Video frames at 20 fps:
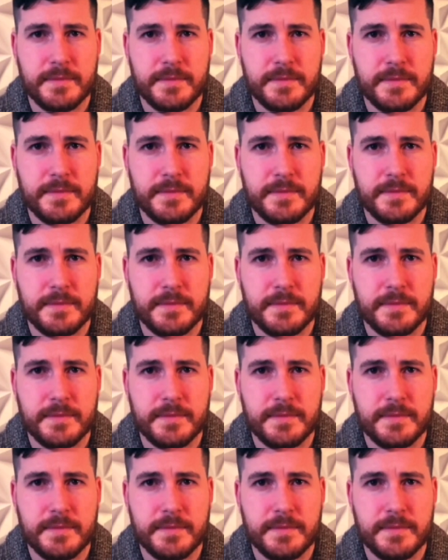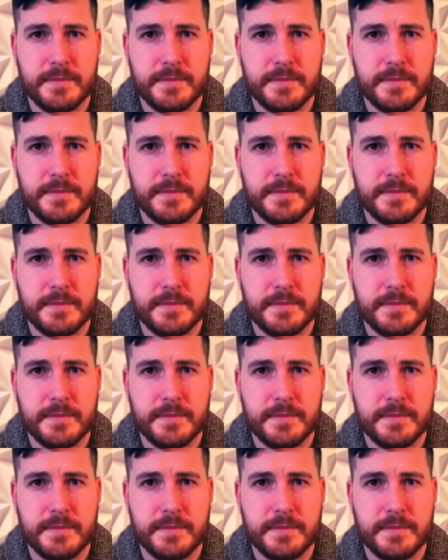
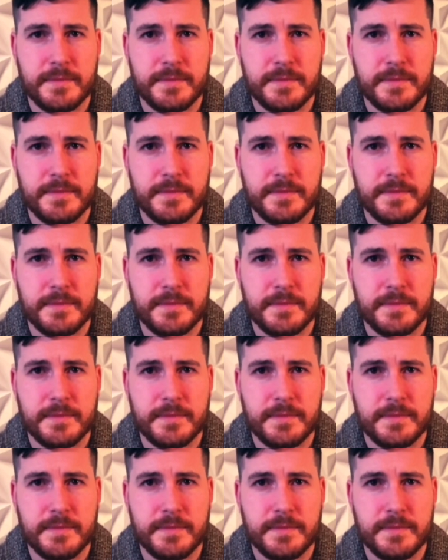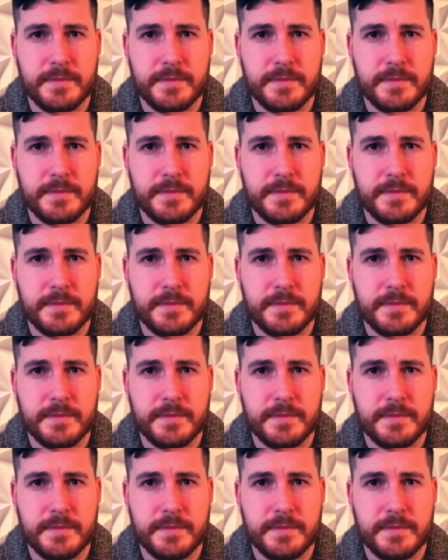
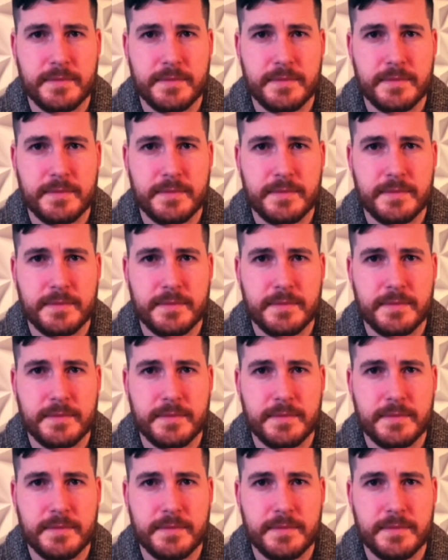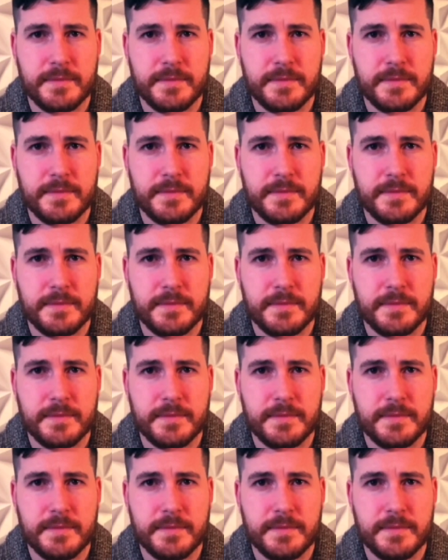
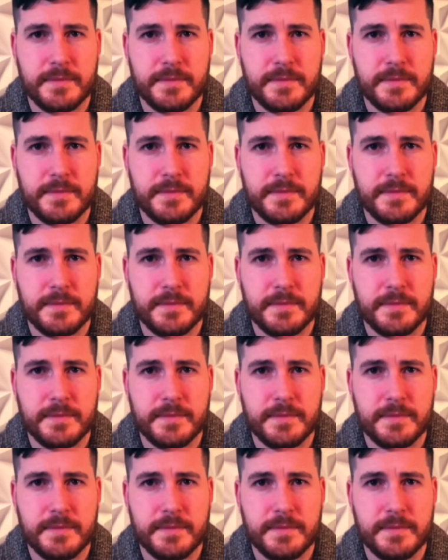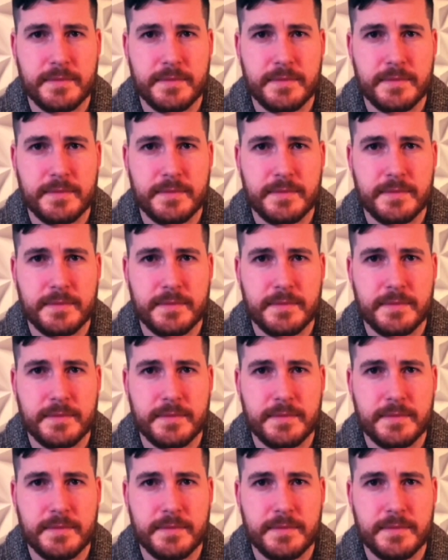The face doesn't move, so there is nothing to read.